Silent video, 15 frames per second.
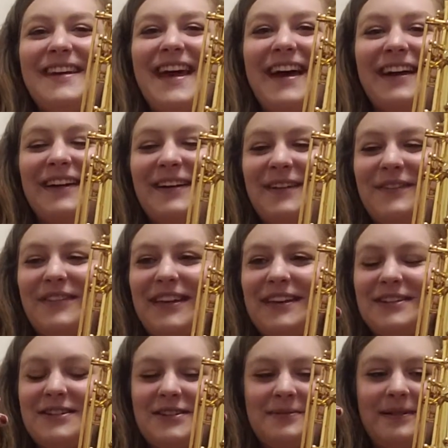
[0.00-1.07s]
neck of the
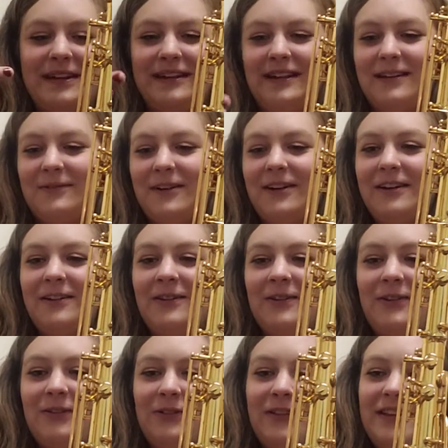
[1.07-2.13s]
instrument. And we're going to
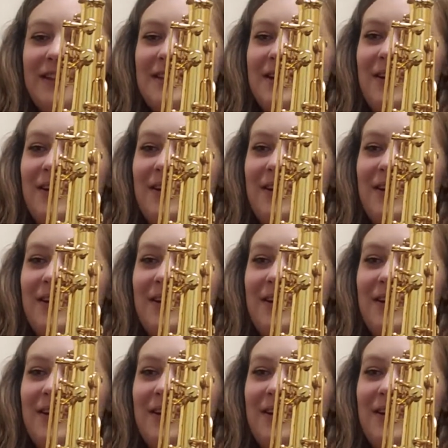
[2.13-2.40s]
hold this